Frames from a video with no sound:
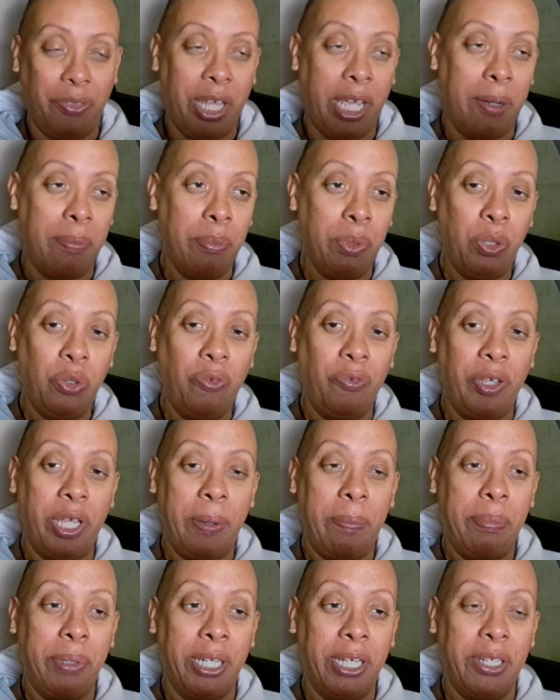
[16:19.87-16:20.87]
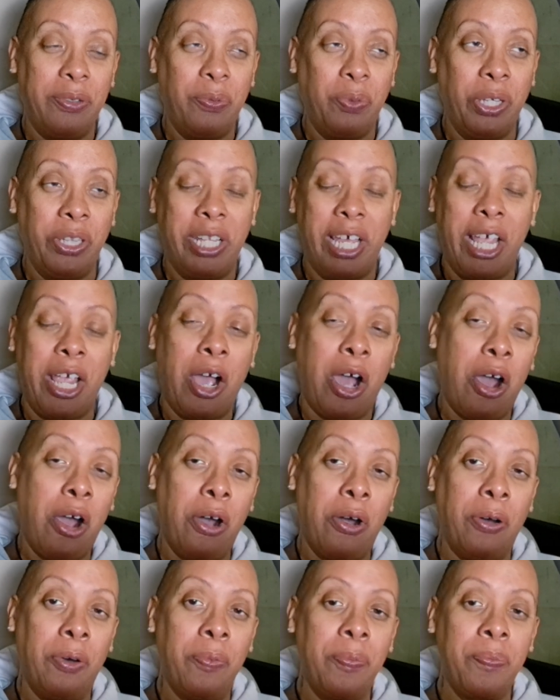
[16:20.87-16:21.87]
that movie, but when they
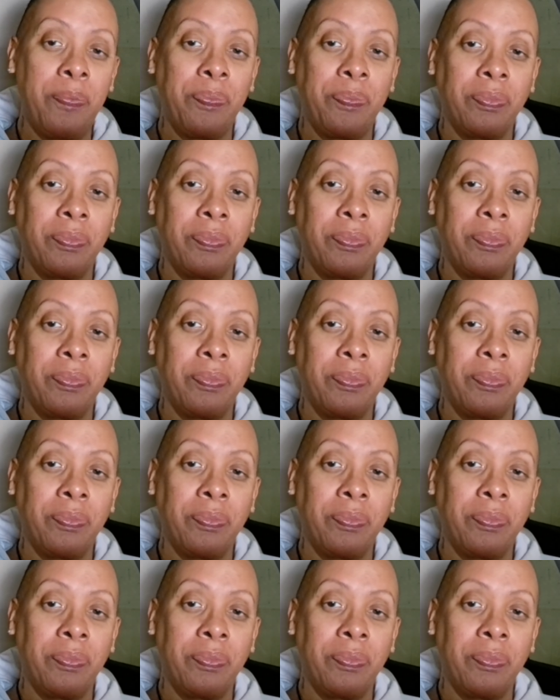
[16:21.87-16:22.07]
all